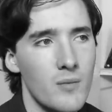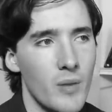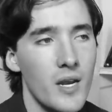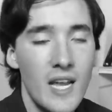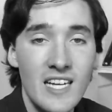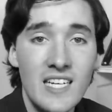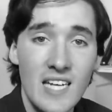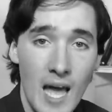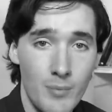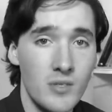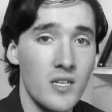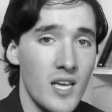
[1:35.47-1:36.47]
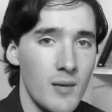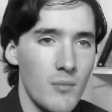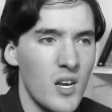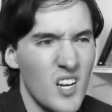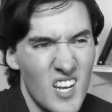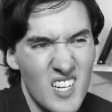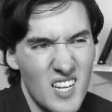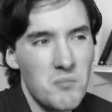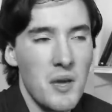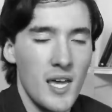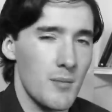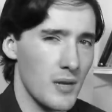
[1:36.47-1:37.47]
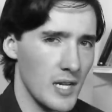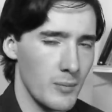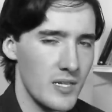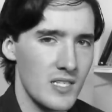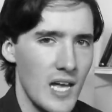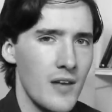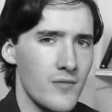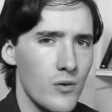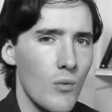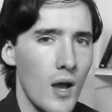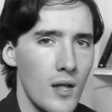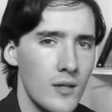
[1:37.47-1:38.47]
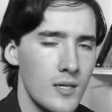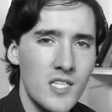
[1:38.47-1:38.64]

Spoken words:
but it did happen to him, and it did make him a little bit sad for a while.